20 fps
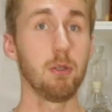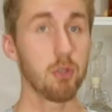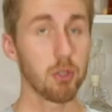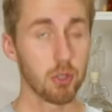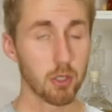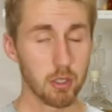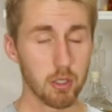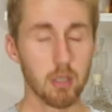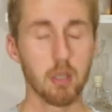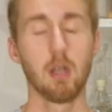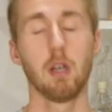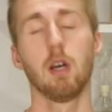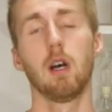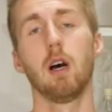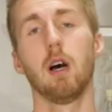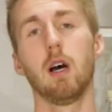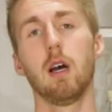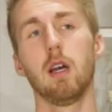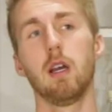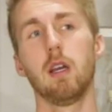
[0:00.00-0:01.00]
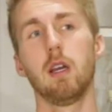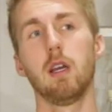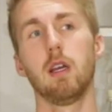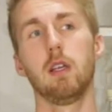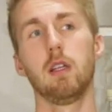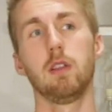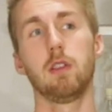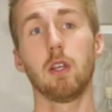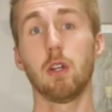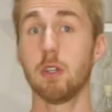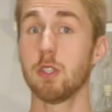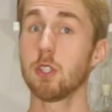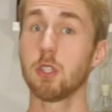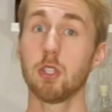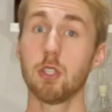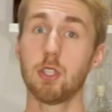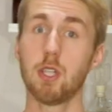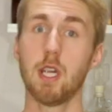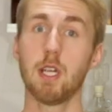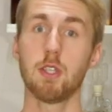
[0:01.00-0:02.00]
you should, there's a
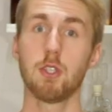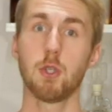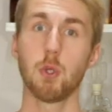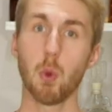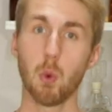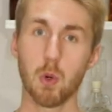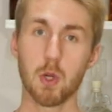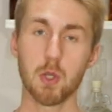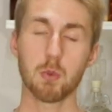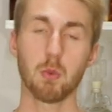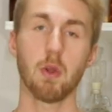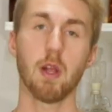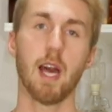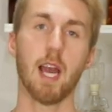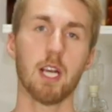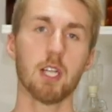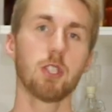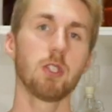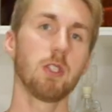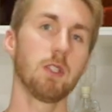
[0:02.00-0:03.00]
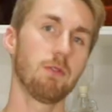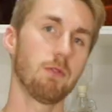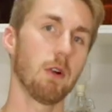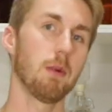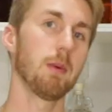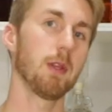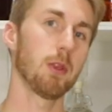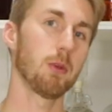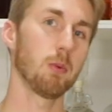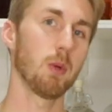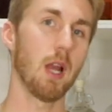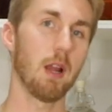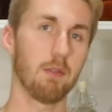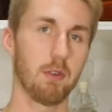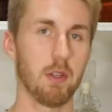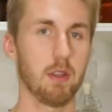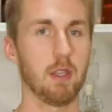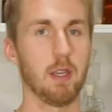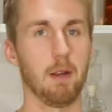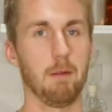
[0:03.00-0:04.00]
good chance yours will actually ferment through
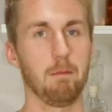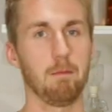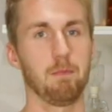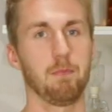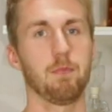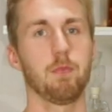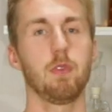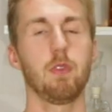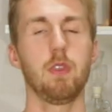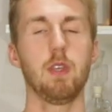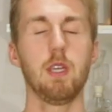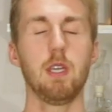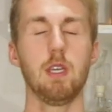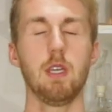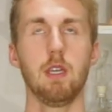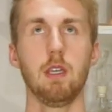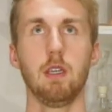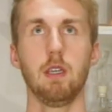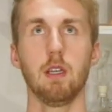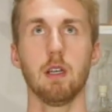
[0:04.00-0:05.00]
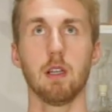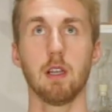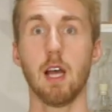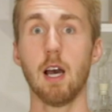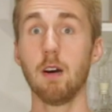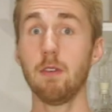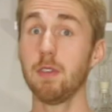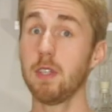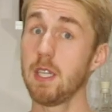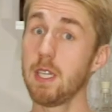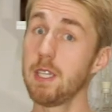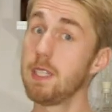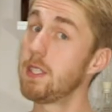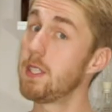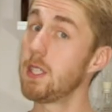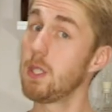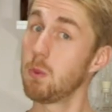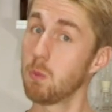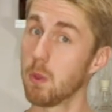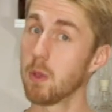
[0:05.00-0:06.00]
everything. The Lalvin
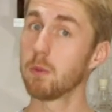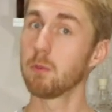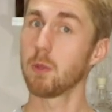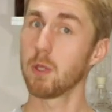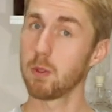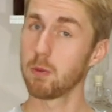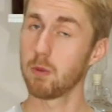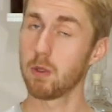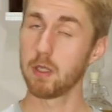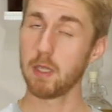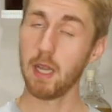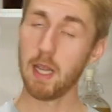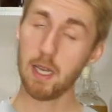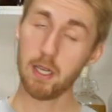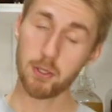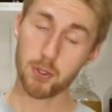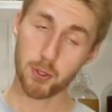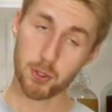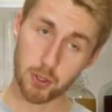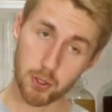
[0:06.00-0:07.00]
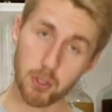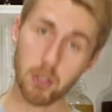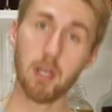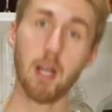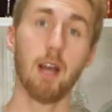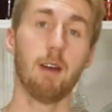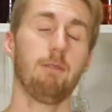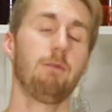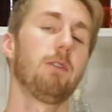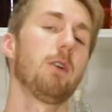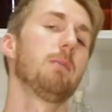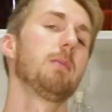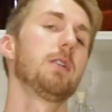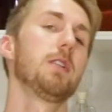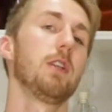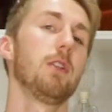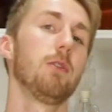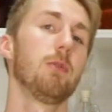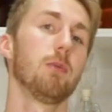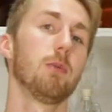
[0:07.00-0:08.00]
EC1118 should have
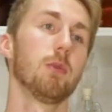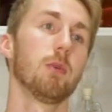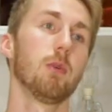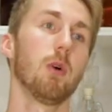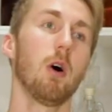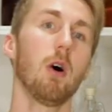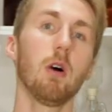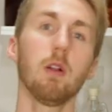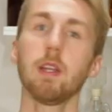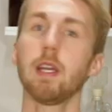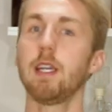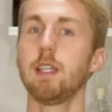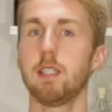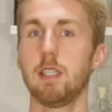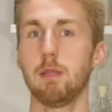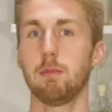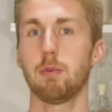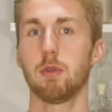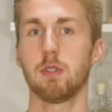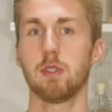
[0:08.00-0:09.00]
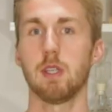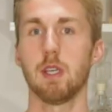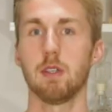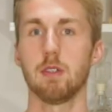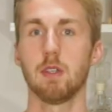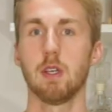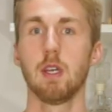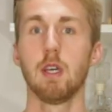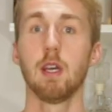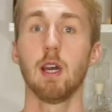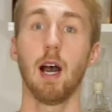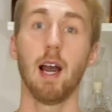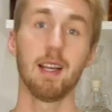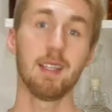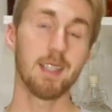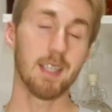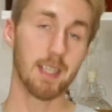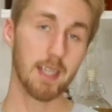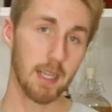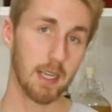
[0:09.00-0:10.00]
fermented through all 18%. I
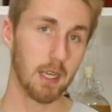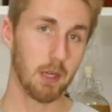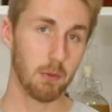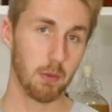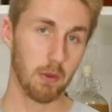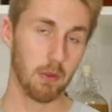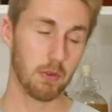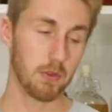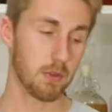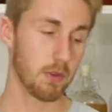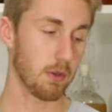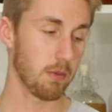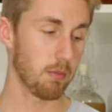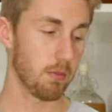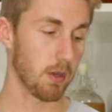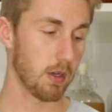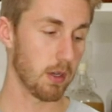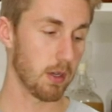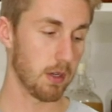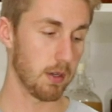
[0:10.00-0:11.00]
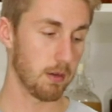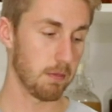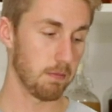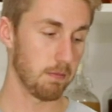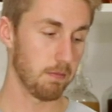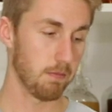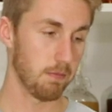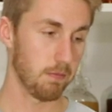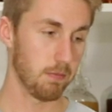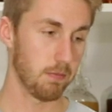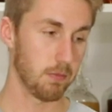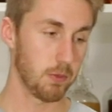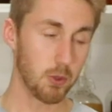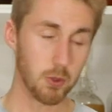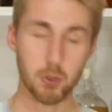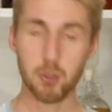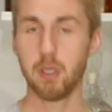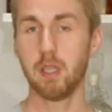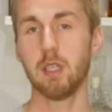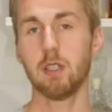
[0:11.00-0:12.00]
did hit it with some um,
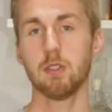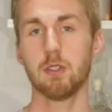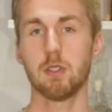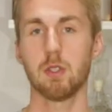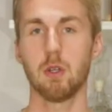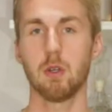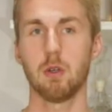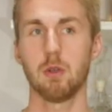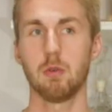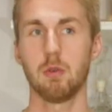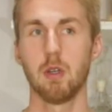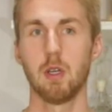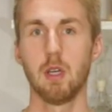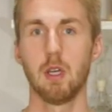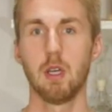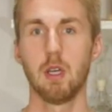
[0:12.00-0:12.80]
nutrients, so